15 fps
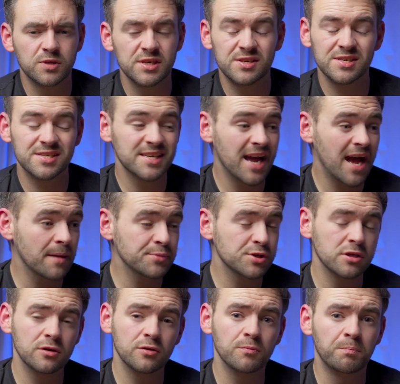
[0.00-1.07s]
Which is an
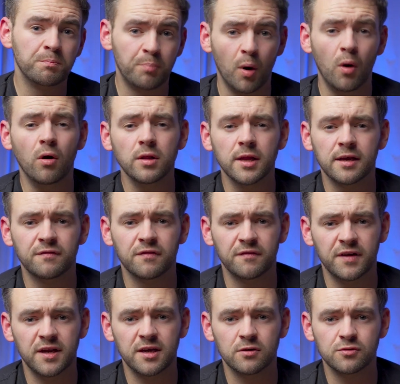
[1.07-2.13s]
absolute ball ache for
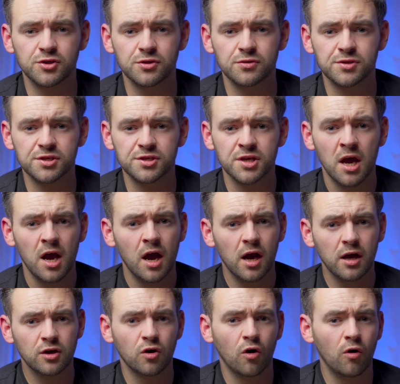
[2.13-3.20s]
video shooters
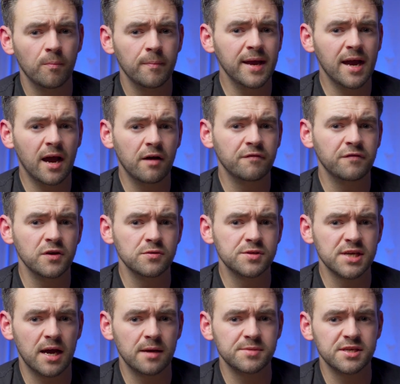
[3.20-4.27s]
and caught me out a few
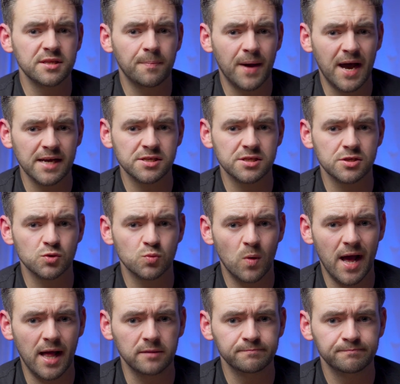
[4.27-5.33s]
times in the past as
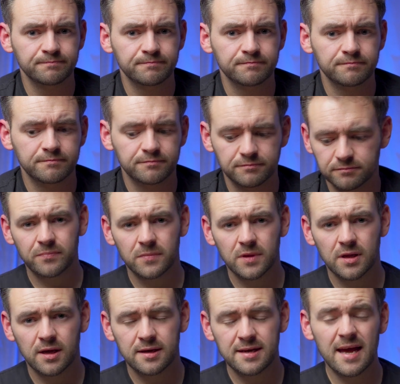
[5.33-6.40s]
well.
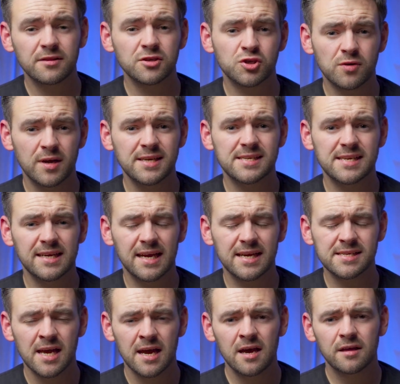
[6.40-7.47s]
Now, the strange thing
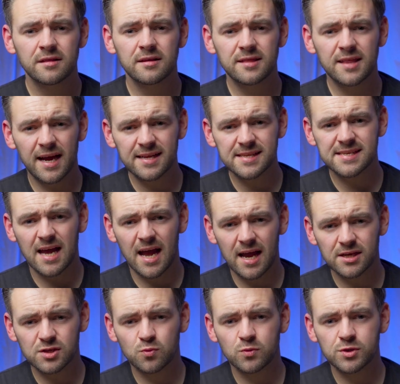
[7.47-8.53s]
is that
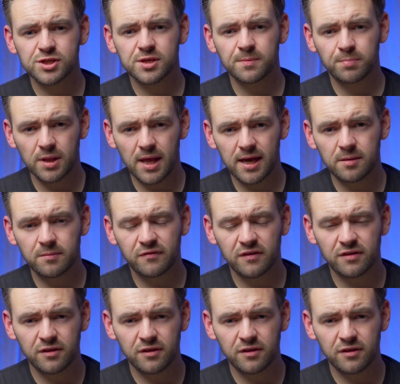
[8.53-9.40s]
tax was to blame for